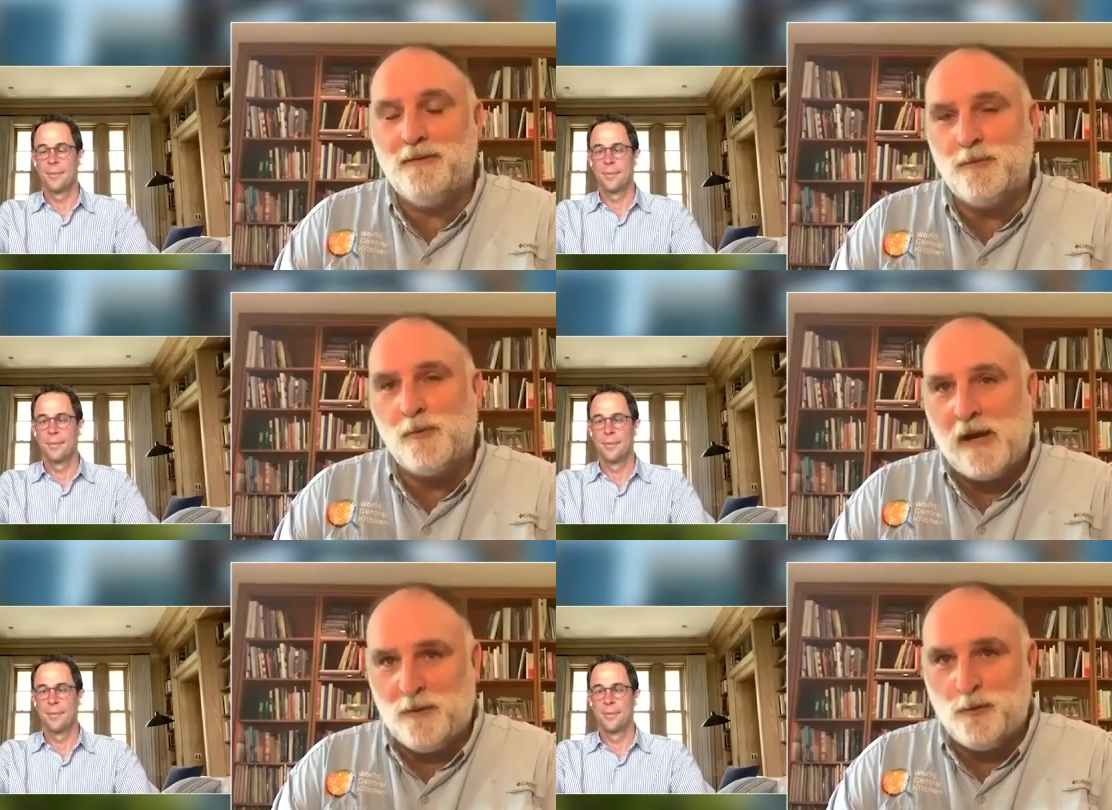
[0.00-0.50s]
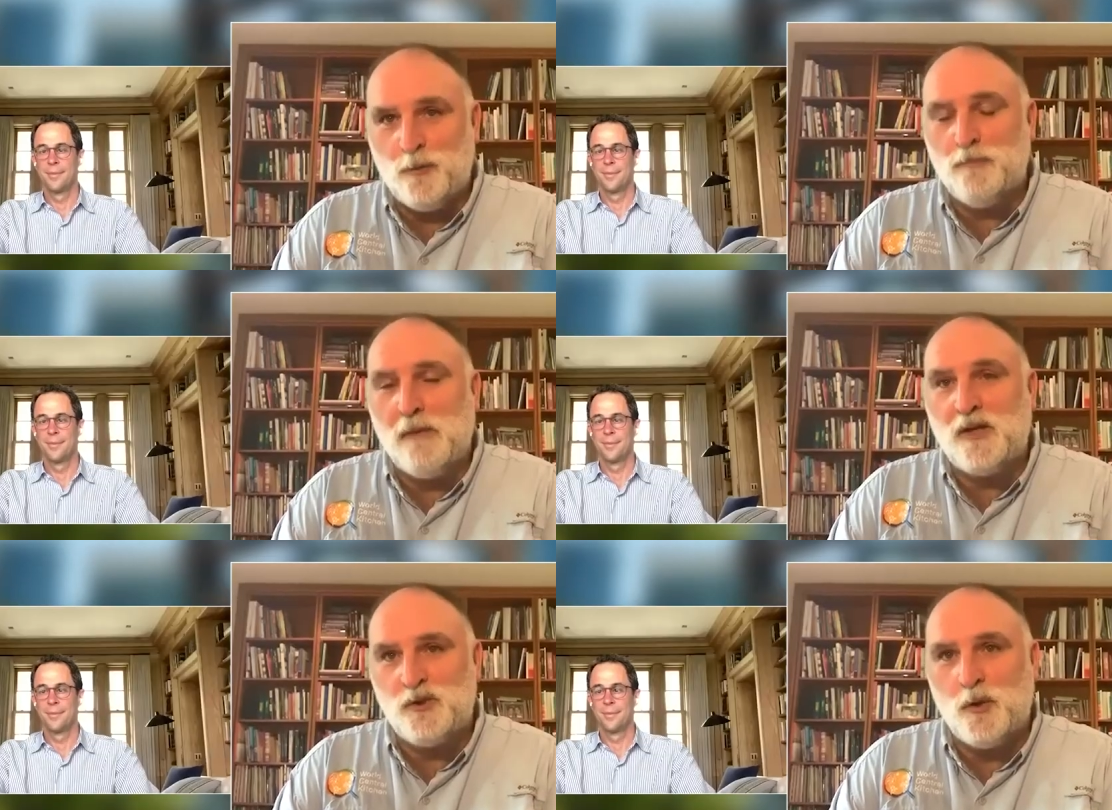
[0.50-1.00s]
Speaker 1: trying to
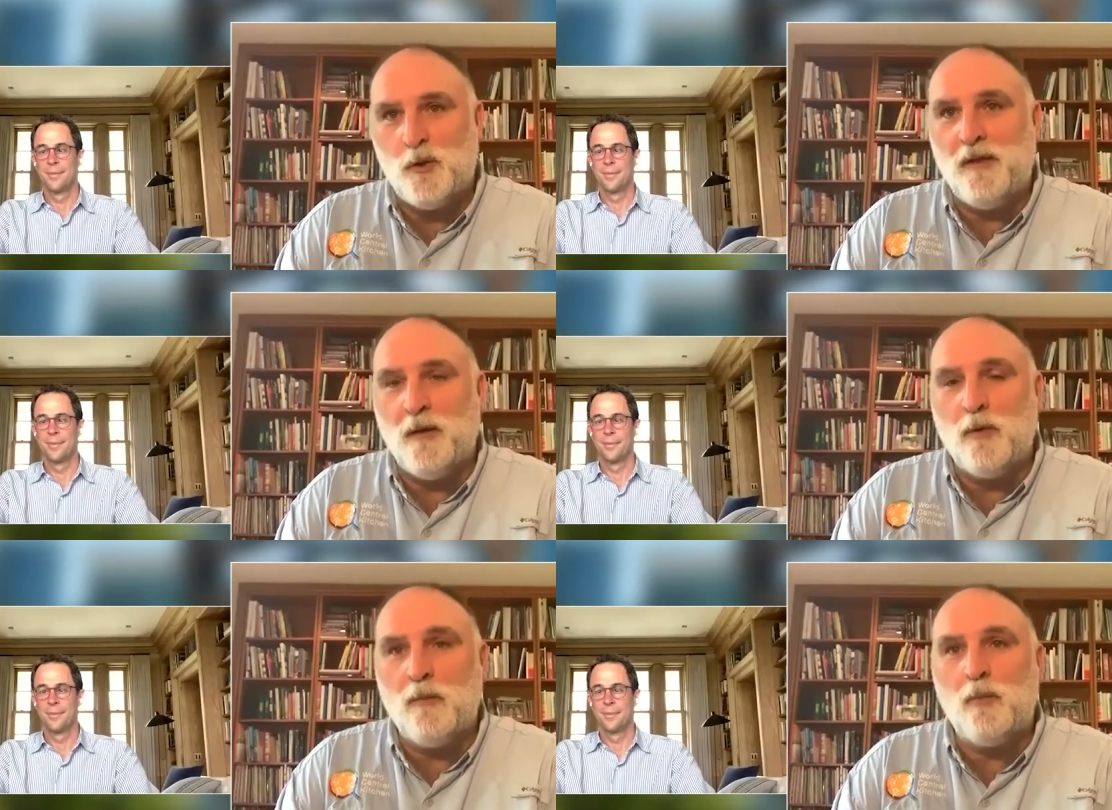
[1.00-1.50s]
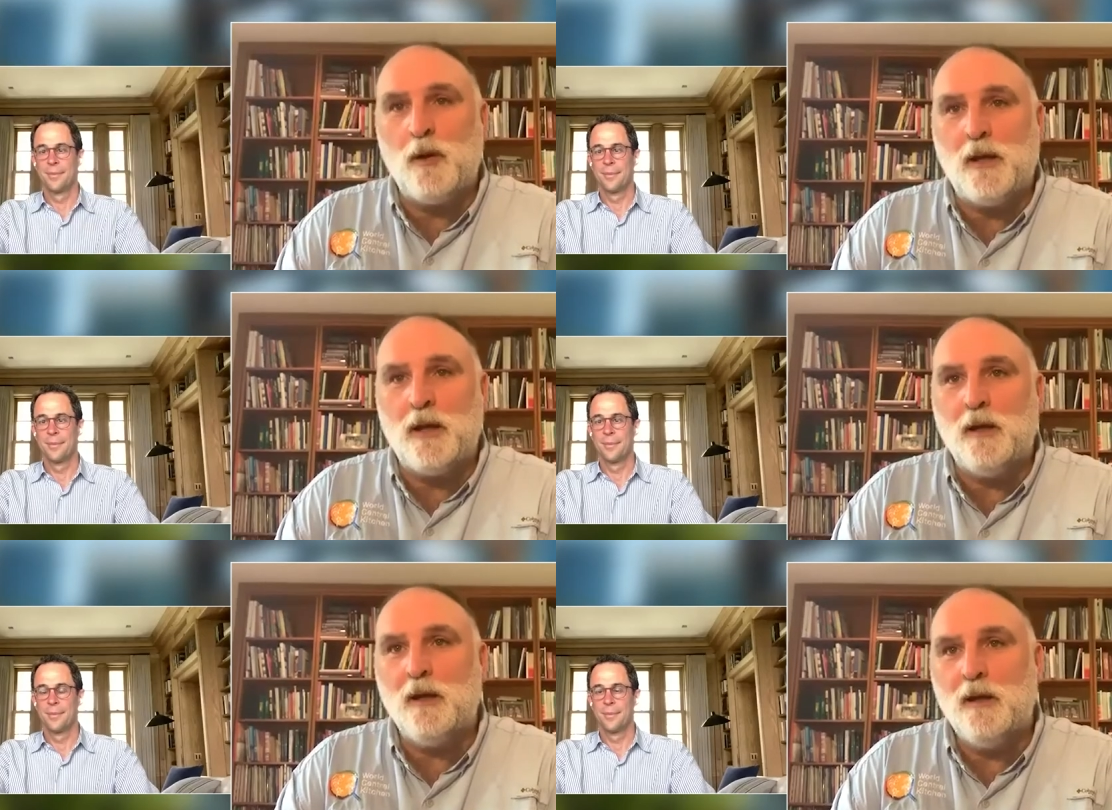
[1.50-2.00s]
make sure that we
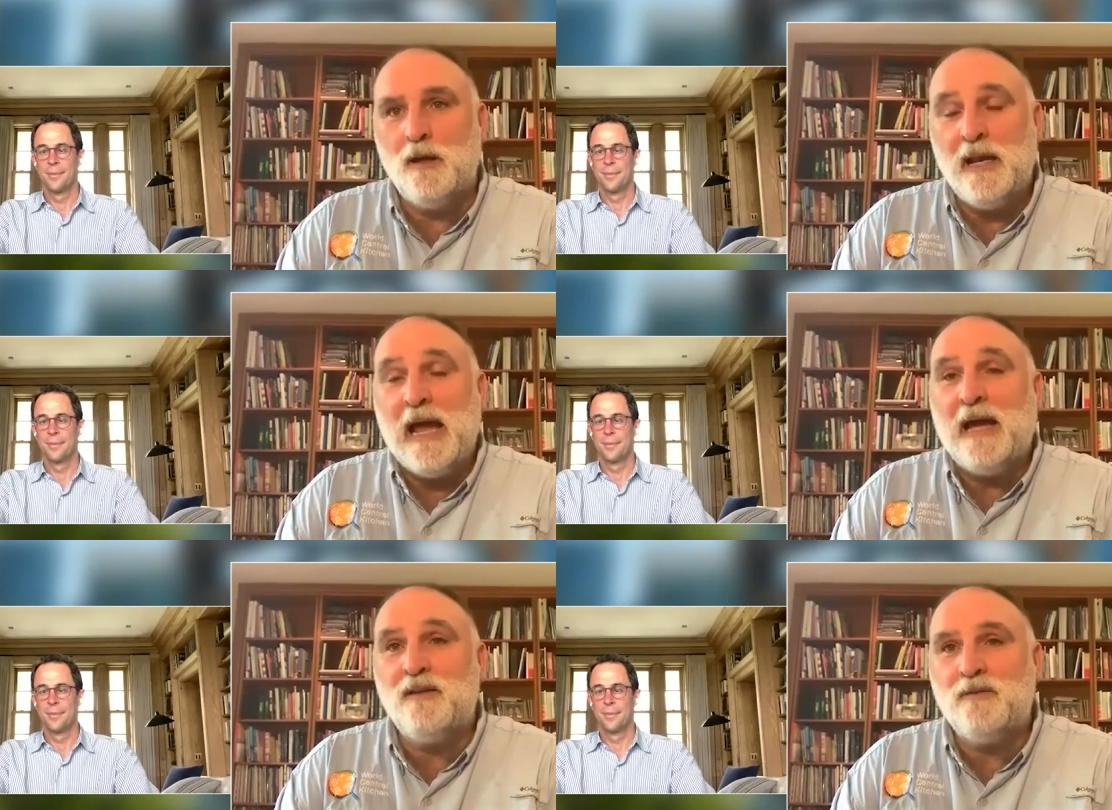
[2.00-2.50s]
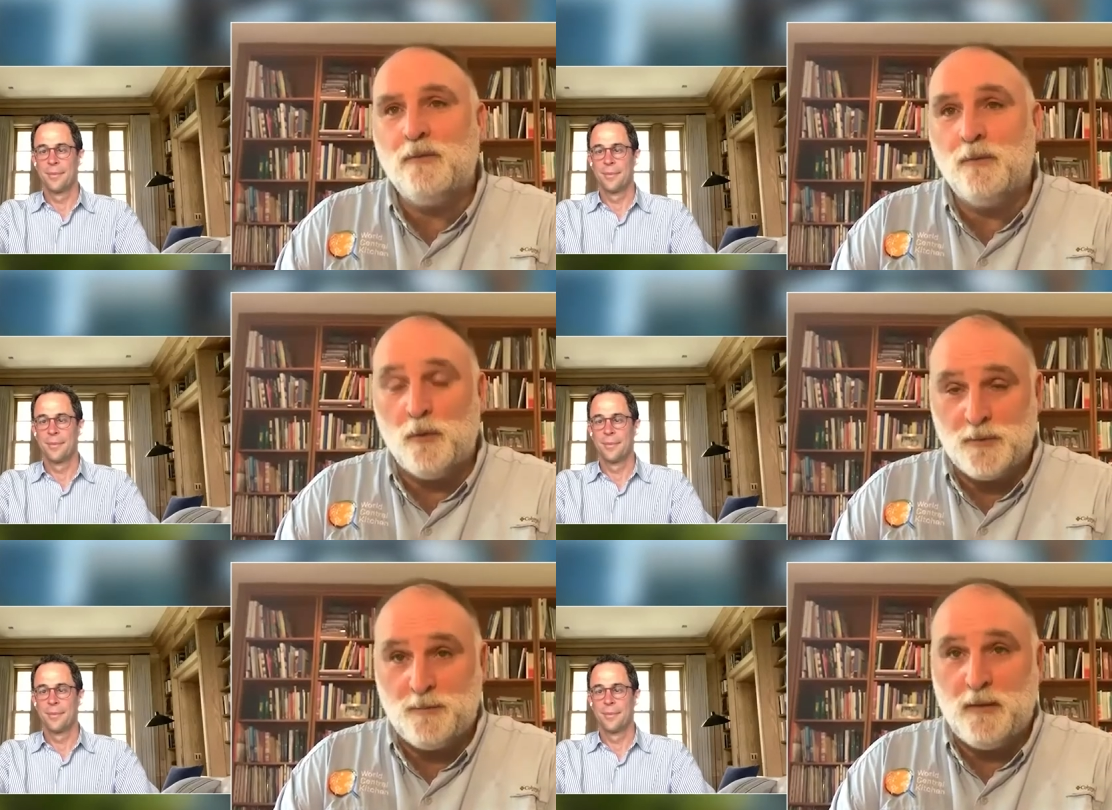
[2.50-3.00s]
bring light to
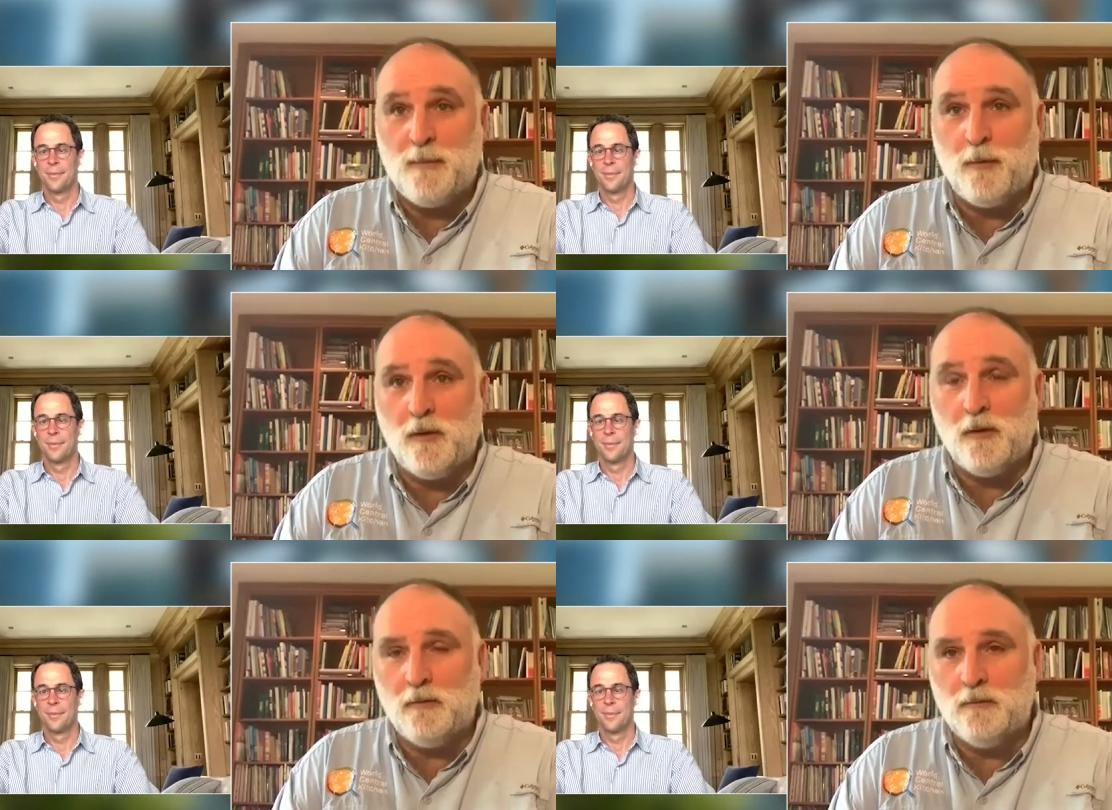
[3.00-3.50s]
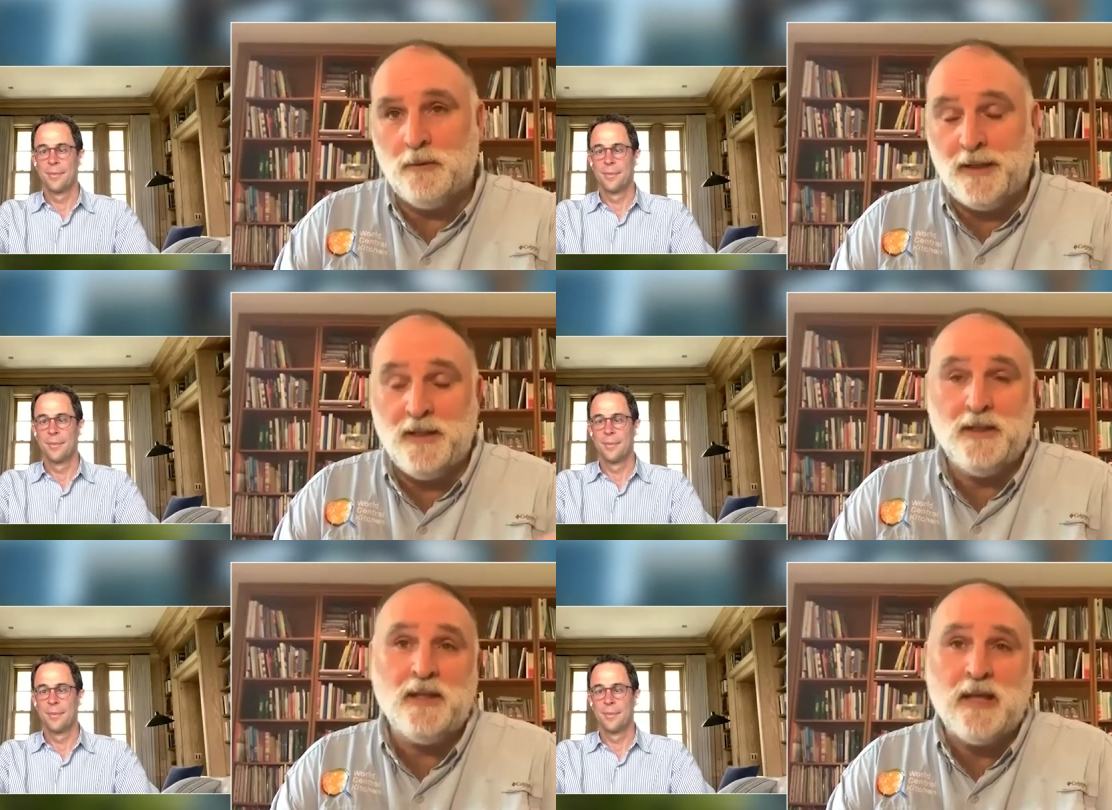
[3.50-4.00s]
those people
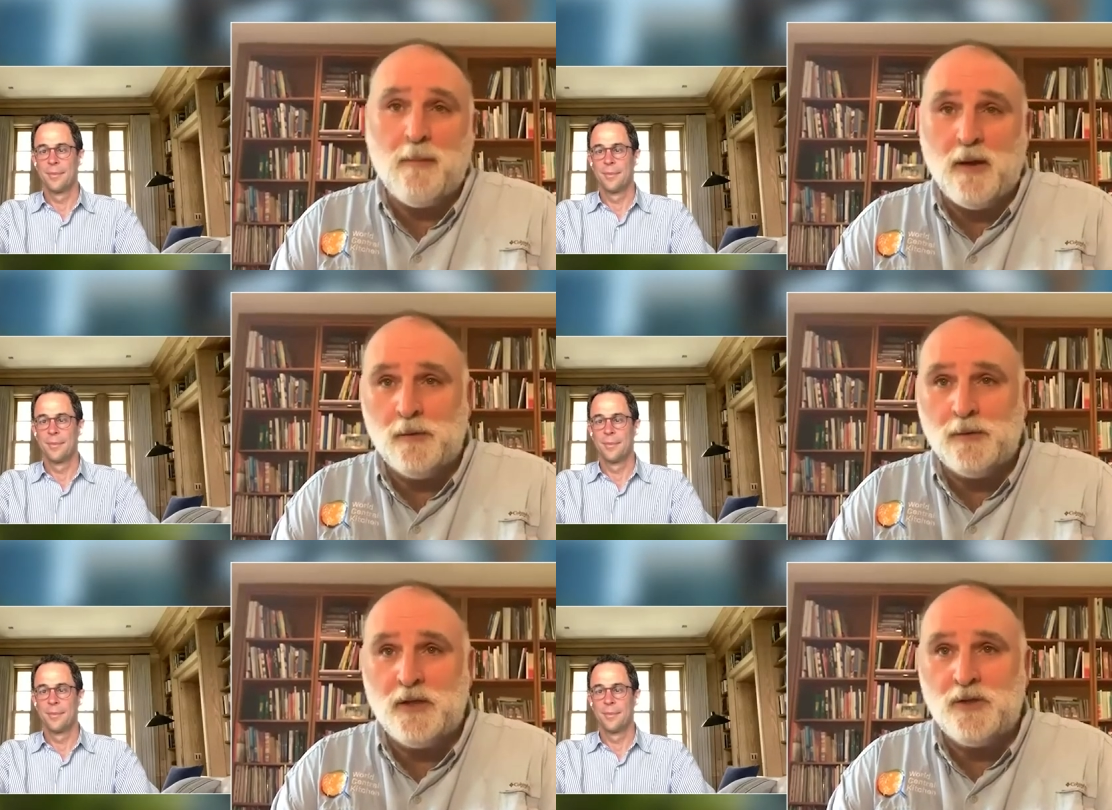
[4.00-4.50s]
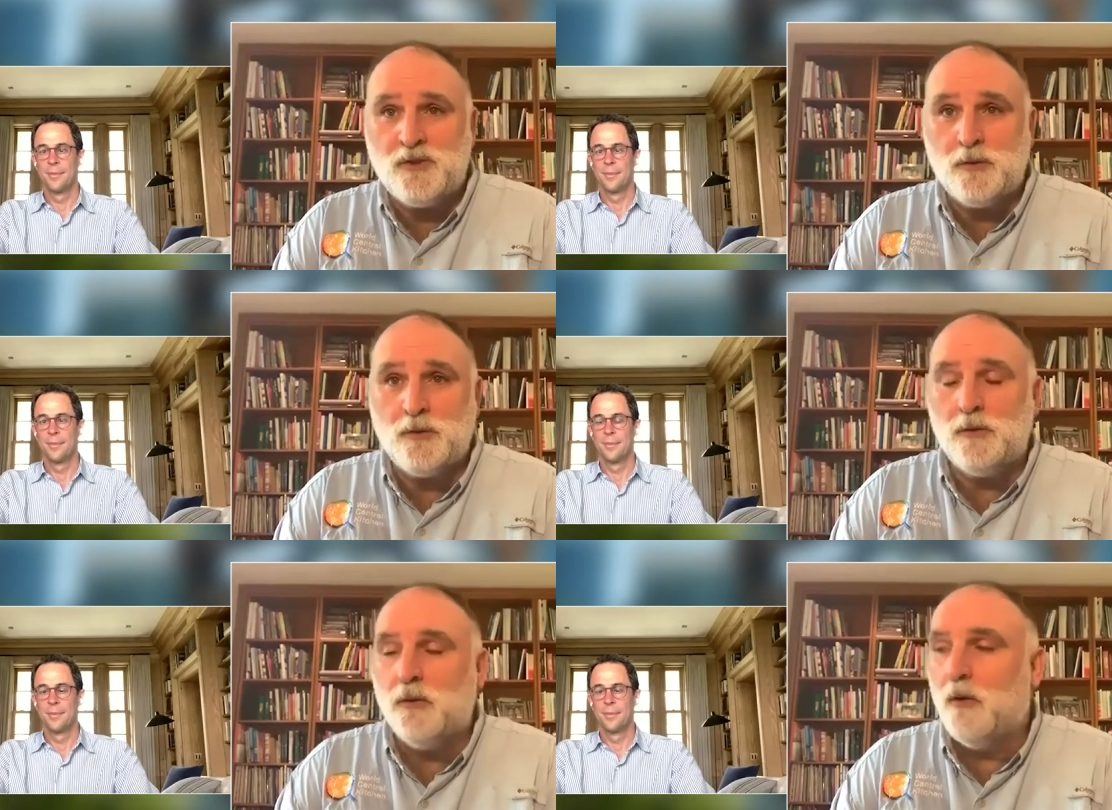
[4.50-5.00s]
in the Navajo
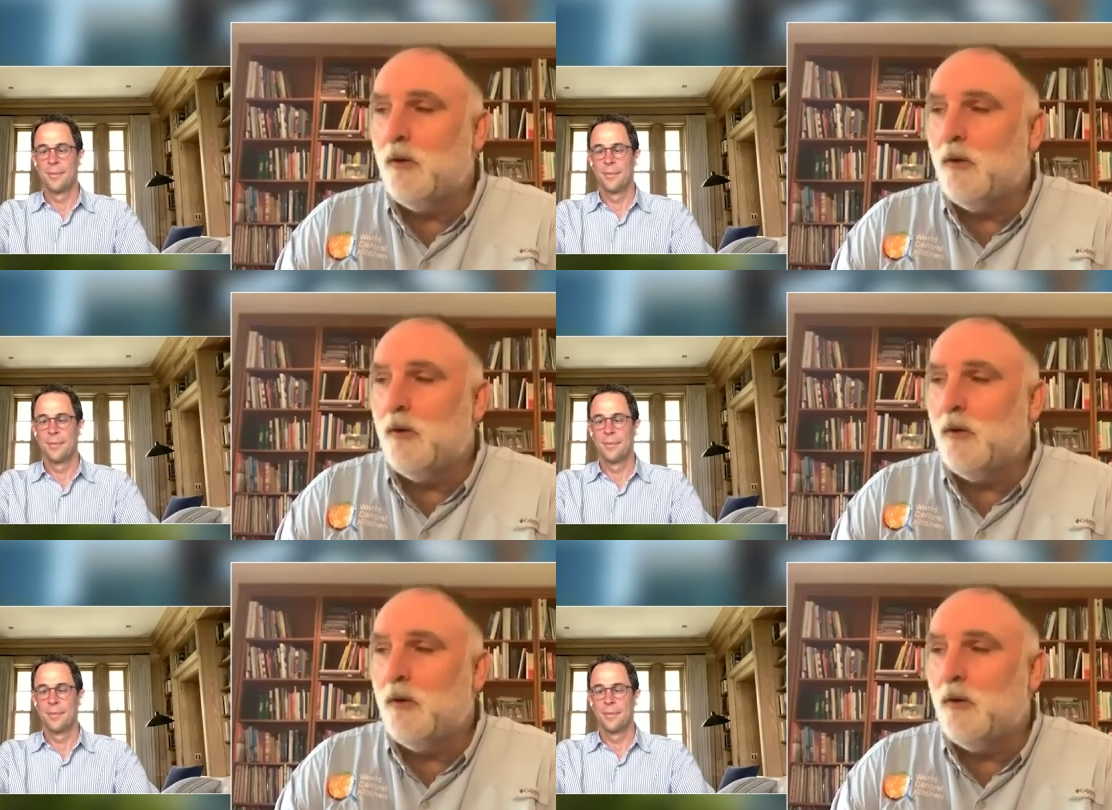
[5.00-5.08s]
Nation